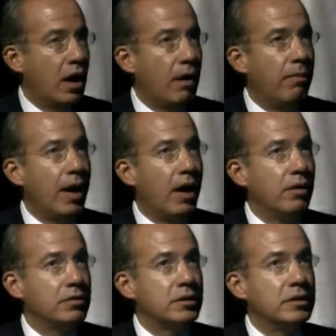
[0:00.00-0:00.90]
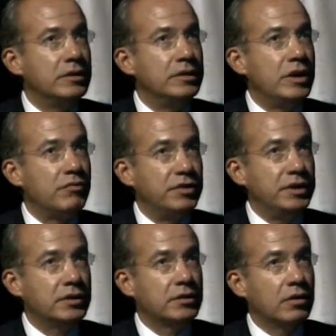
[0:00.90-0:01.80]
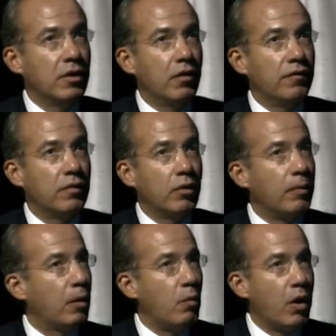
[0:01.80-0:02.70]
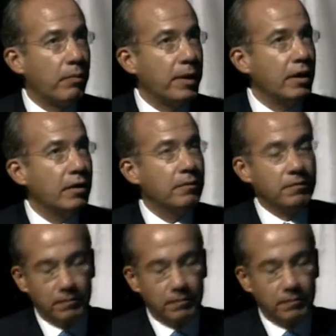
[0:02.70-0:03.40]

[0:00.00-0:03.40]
about the risk of global warming